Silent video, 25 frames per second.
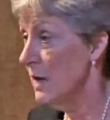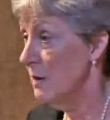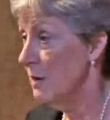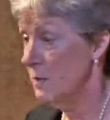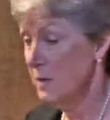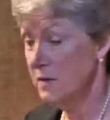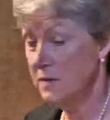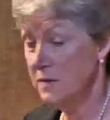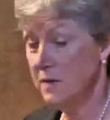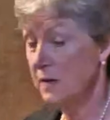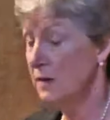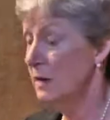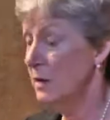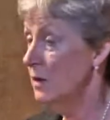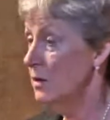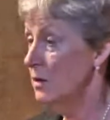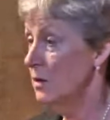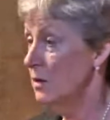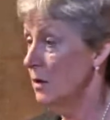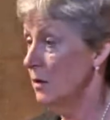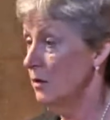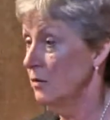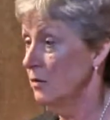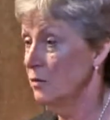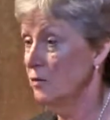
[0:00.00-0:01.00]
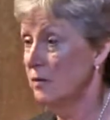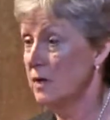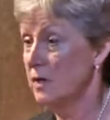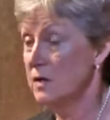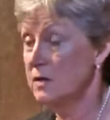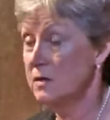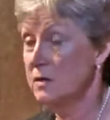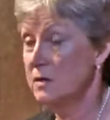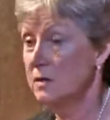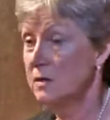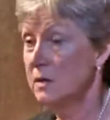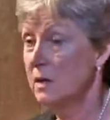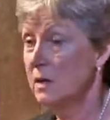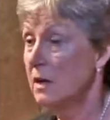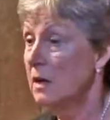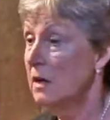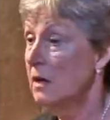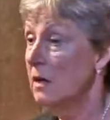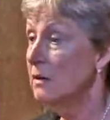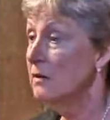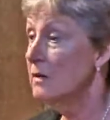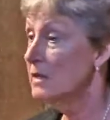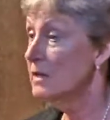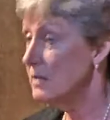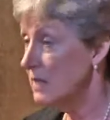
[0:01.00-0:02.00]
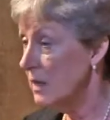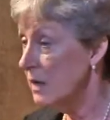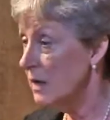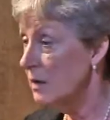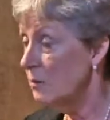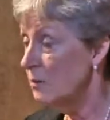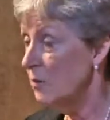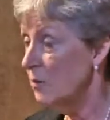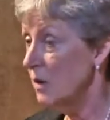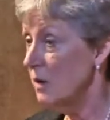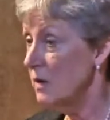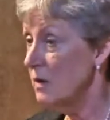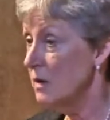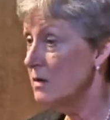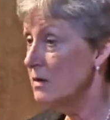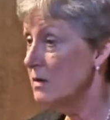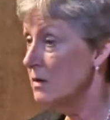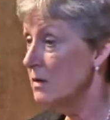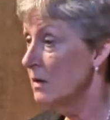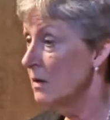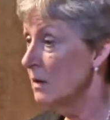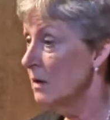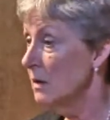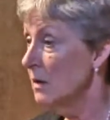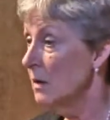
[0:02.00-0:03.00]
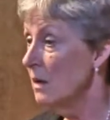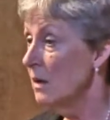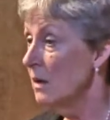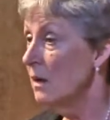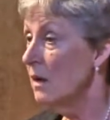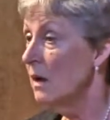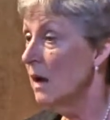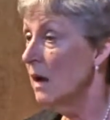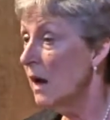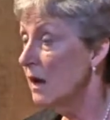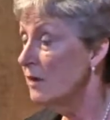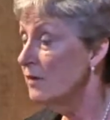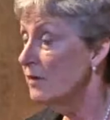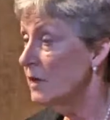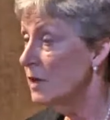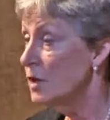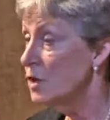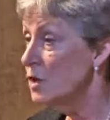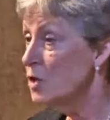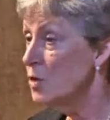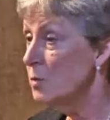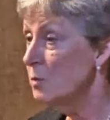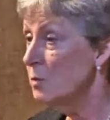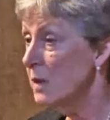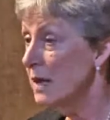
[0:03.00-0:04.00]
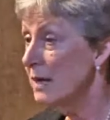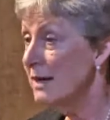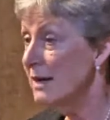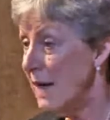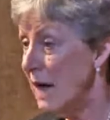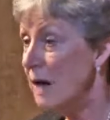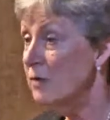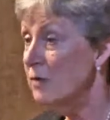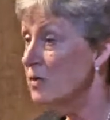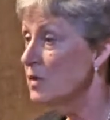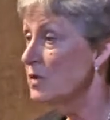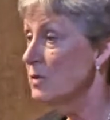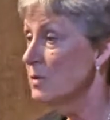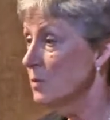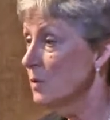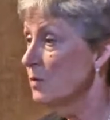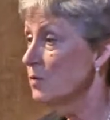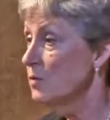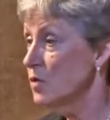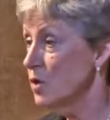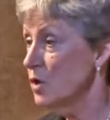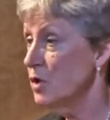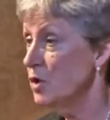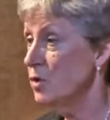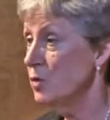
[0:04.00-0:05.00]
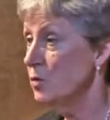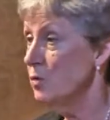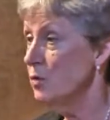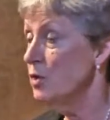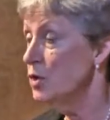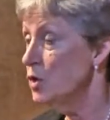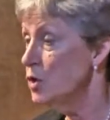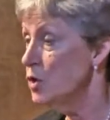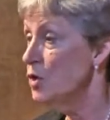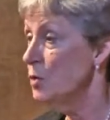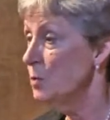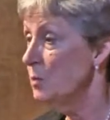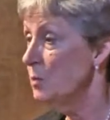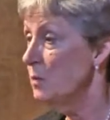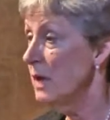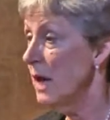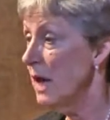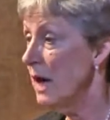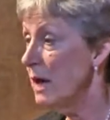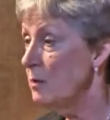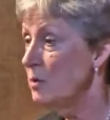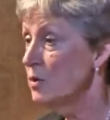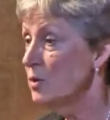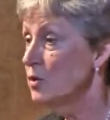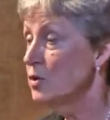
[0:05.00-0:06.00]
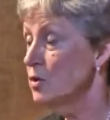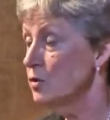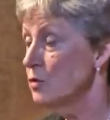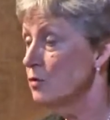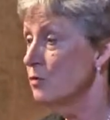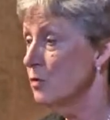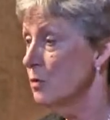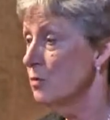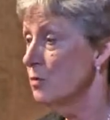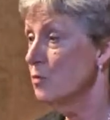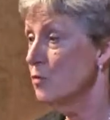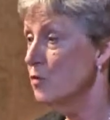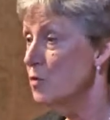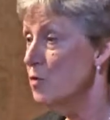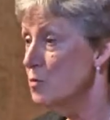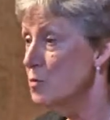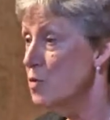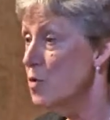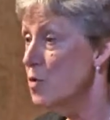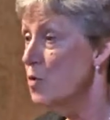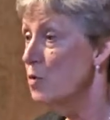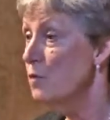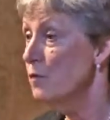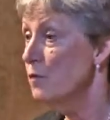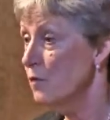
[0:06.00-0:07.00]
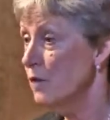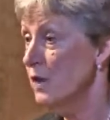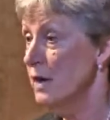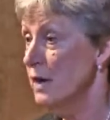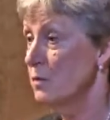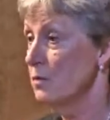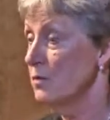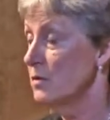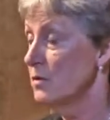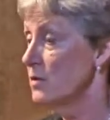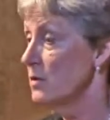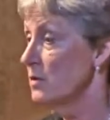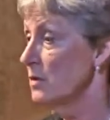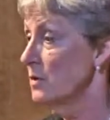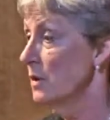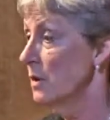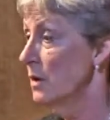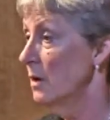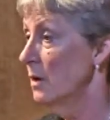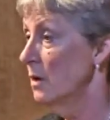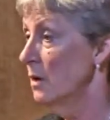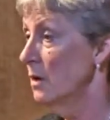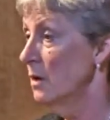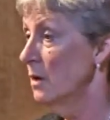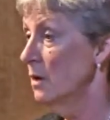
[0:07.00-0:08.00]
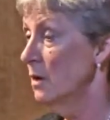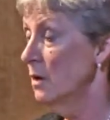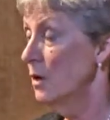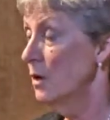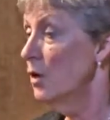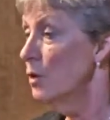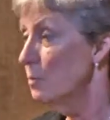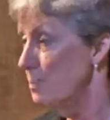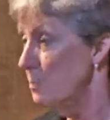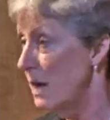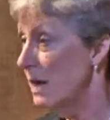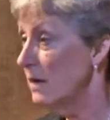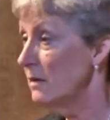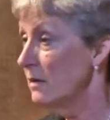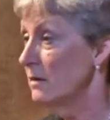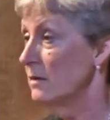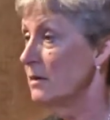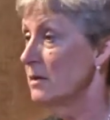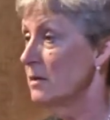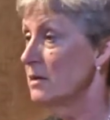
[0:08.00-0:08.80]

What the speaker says: happens, and then you can't reverse it. The second one is, I think it should be accountable to you. You should be able to remove those who make the